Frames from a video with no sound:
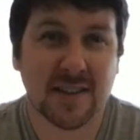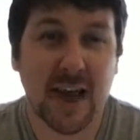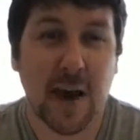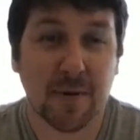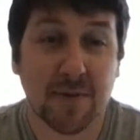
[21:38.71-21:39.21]
to
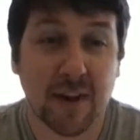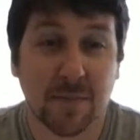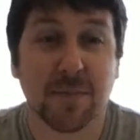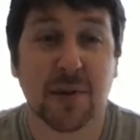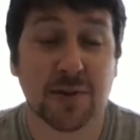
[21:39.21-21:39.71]
captivate
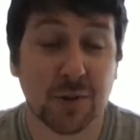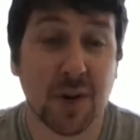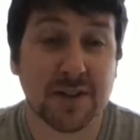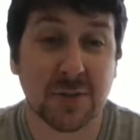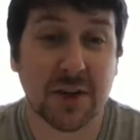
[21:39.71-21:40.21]
and build
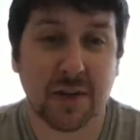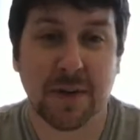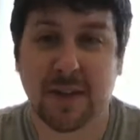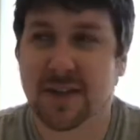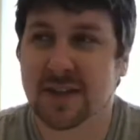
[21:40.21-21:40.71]
trust with,
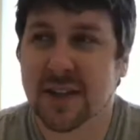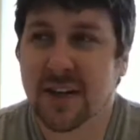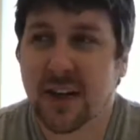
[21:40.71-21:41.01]
because